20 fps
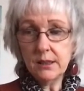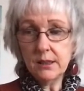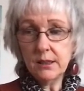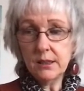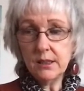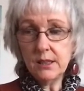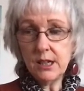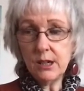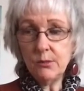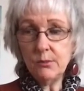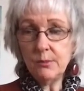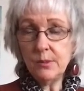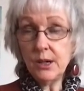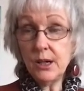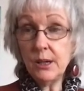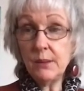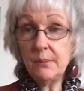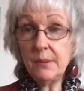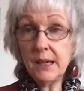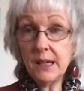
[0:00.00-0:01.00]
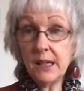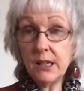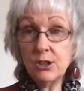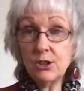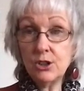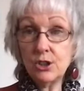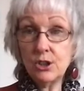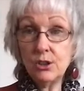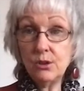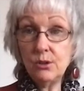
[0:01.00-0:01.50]
don't buy a big
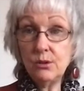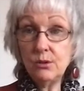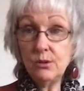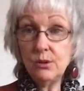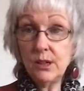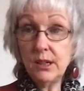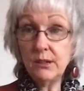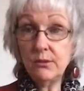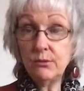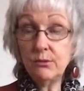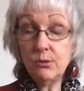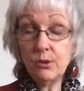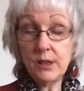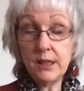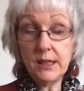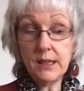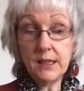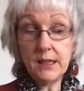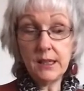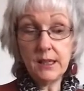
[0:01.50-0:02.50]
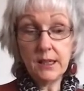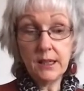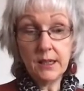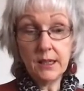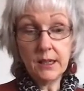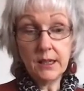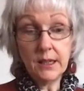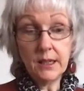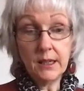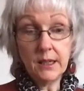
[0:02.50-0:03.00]
issue, if we
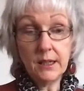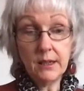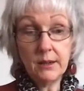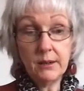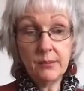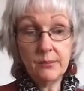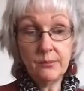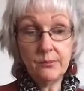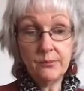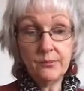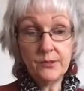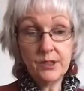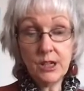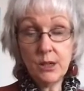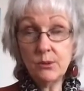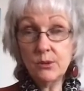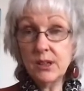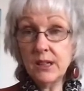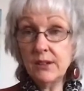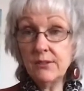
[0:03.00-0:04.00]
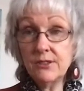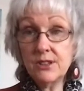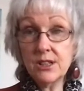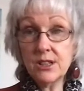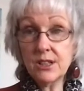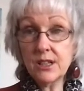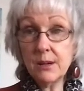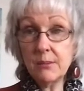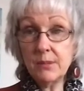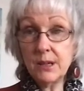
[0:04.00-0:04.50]
don't give to
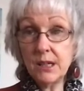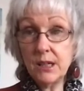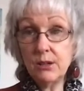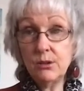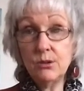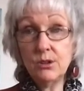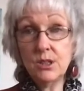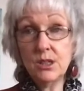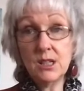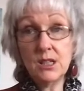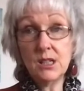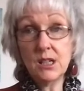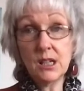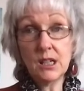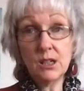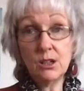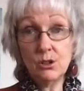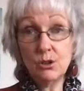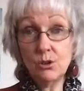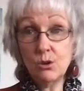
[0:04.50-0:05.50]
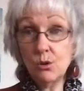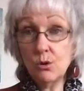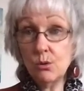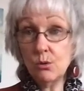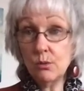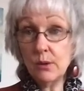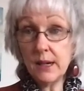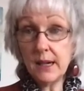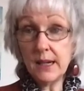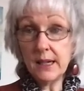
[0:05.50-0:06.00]
somebody who's sitting in a
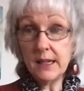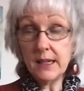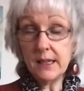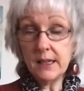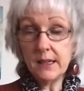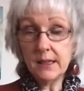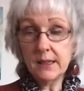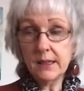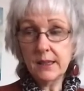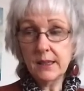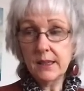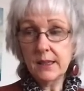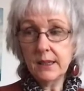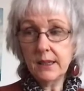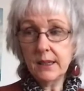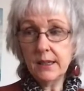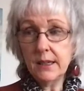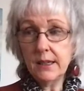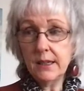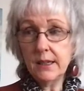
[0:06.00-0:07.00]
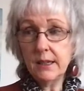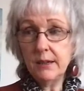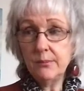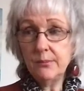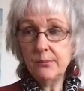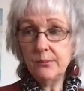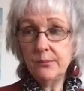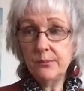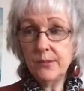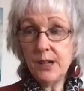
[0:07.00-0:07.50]
doorway,
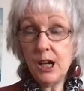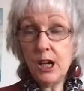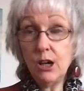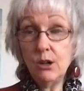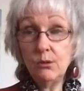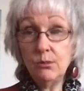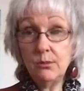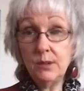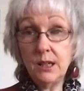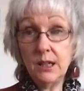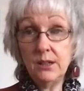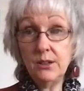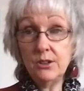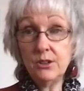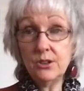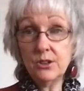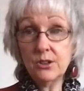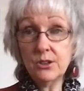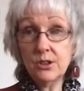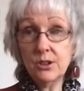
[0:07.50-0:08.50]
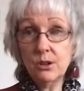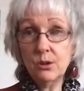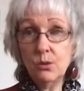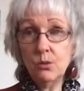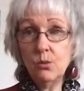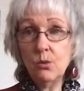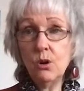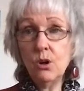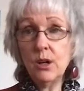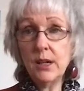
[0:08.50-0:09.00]
homeless,
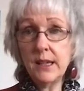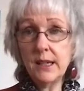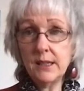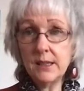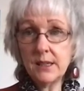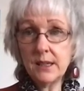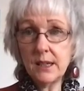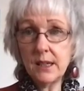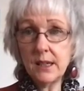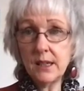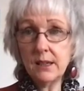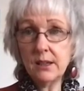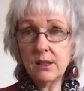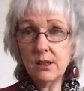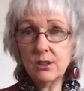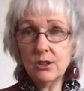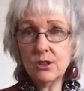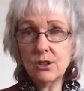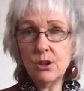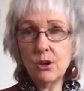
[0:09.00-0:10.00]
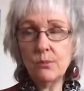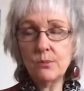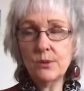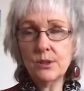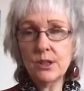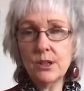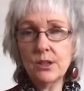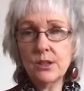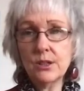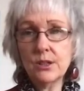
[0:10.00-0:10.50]
what is it that stops
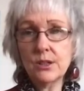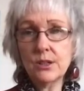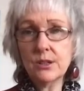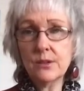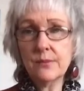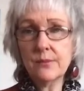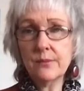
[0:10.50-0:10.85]
us?